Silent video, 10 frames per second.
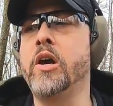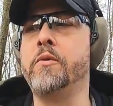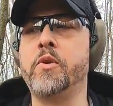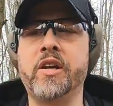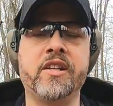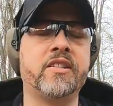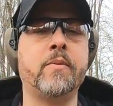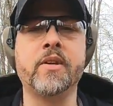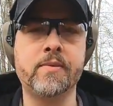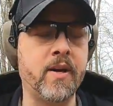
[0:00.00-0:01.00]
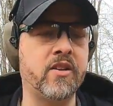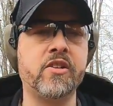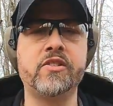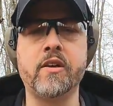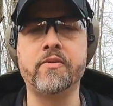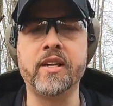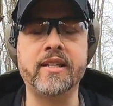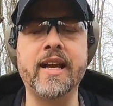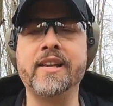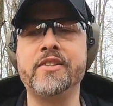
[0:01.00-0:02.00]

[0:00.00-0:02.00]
we're getting some expansion, stuff like that.